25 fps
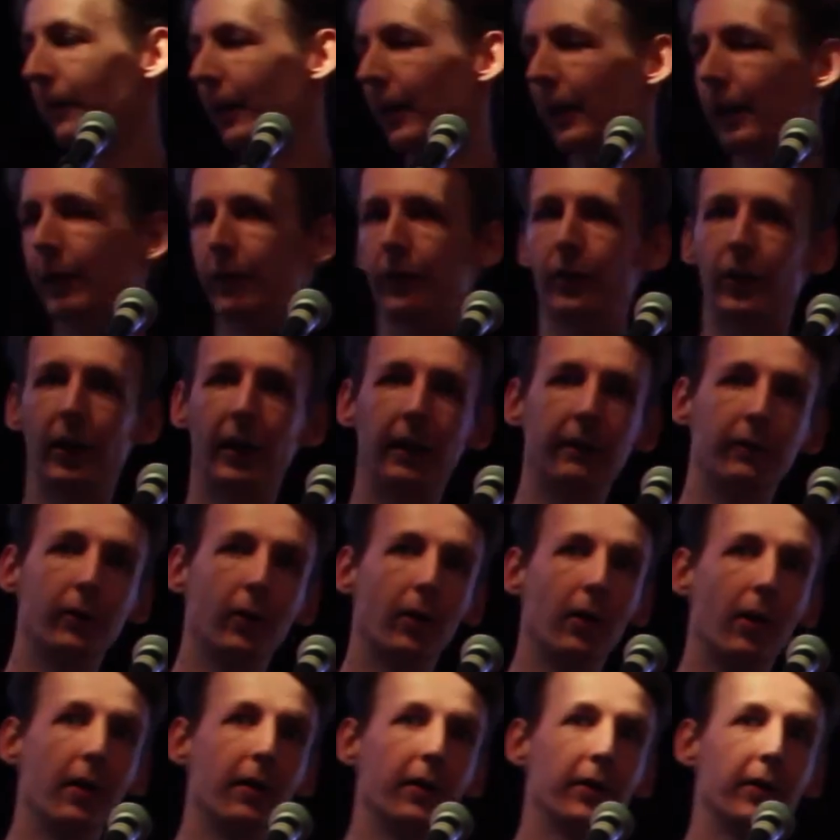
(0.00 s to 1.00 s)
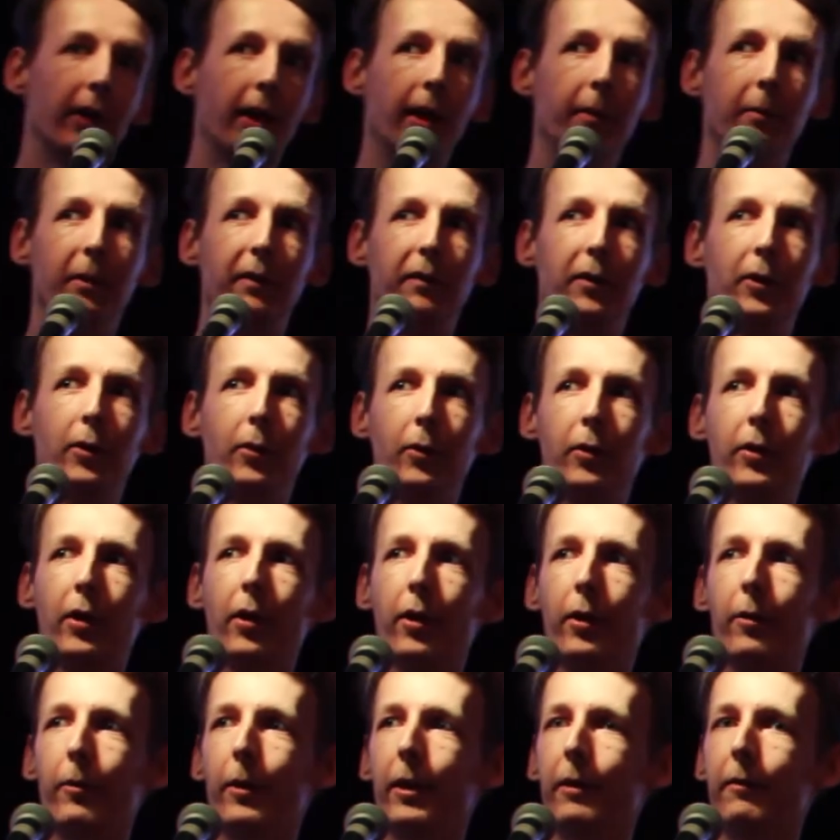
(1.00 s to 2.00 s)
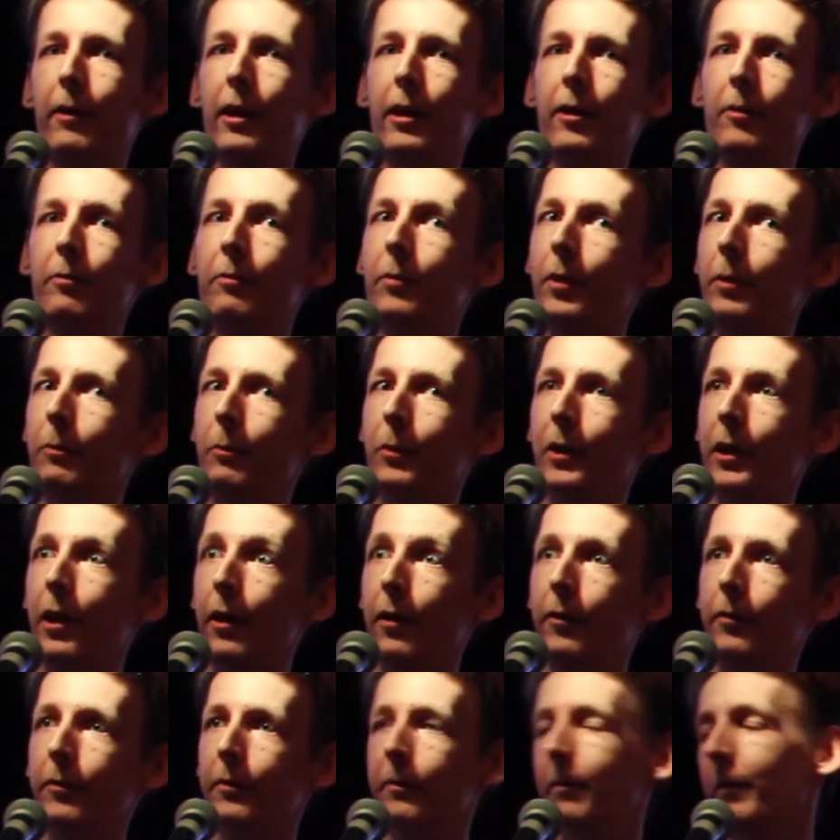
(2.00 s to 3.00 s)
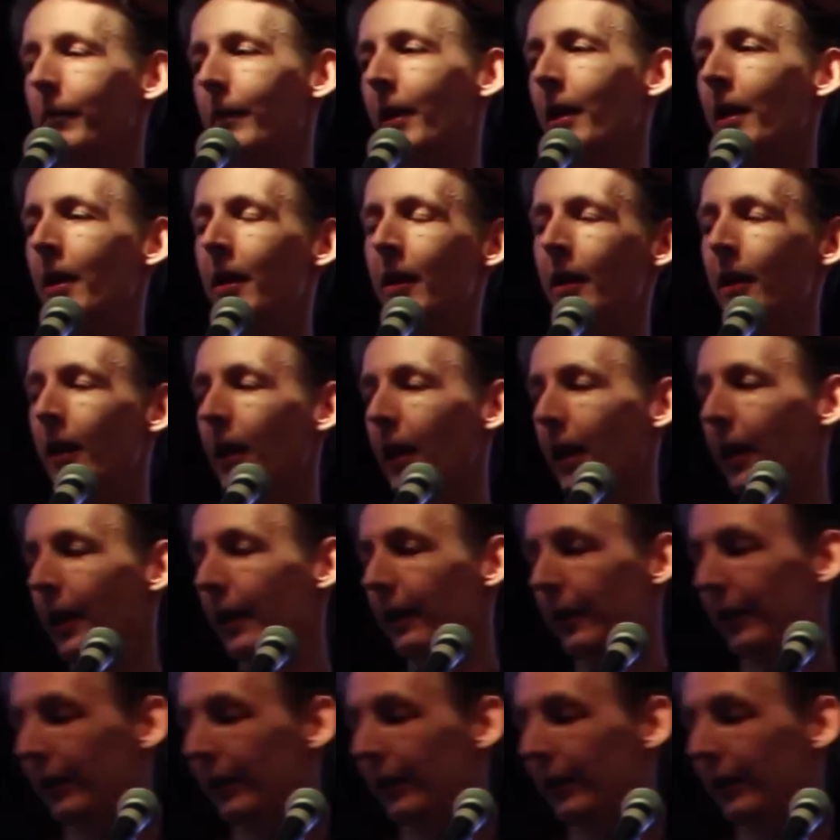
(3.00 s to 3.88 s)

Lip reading: It saves a lot of time if you do it the other way around, but we don't. And